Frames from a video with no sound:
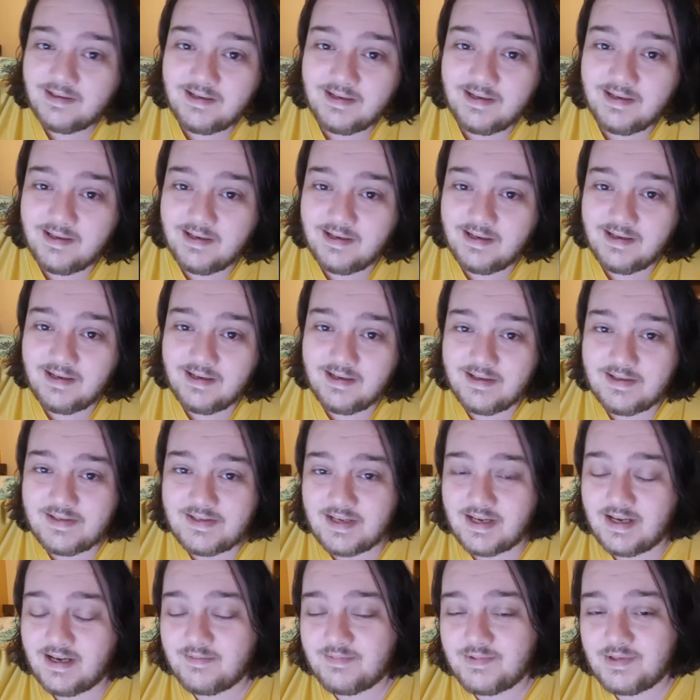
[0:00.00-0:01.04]
It
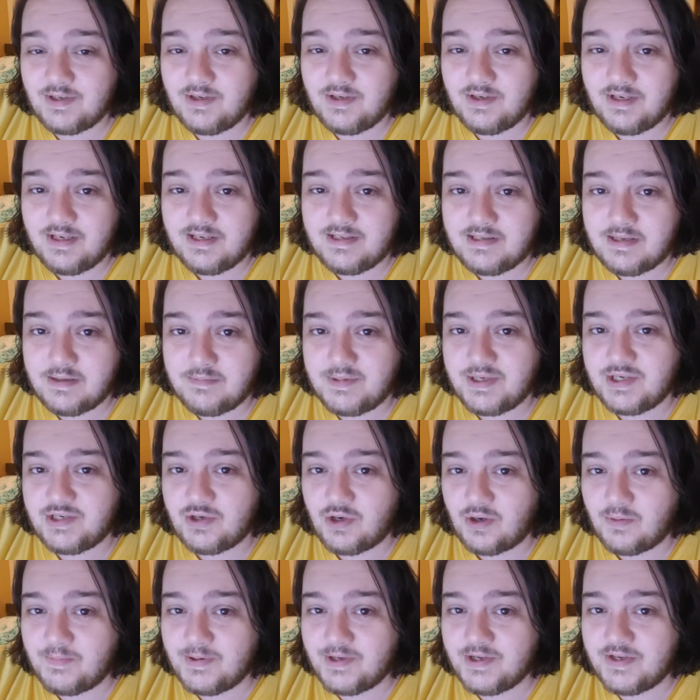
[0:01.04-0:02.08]
is absolutely tippy
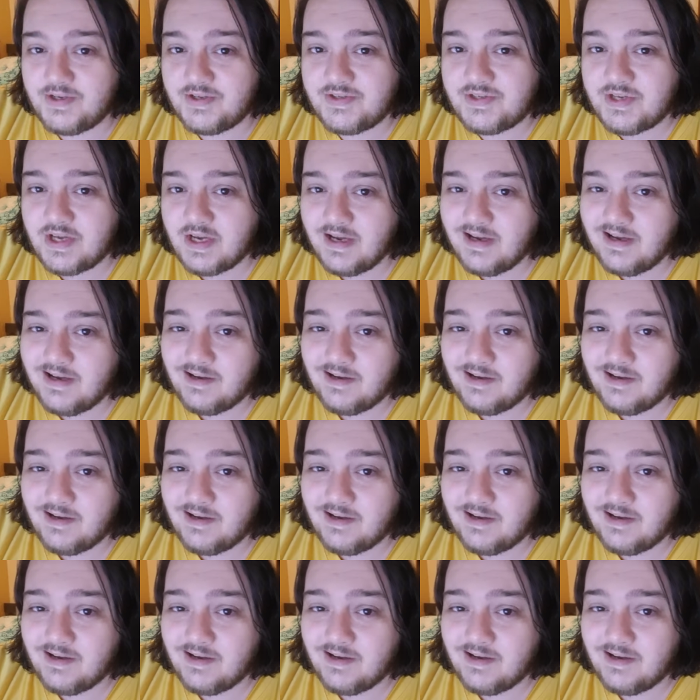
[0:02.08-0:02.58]
toppers.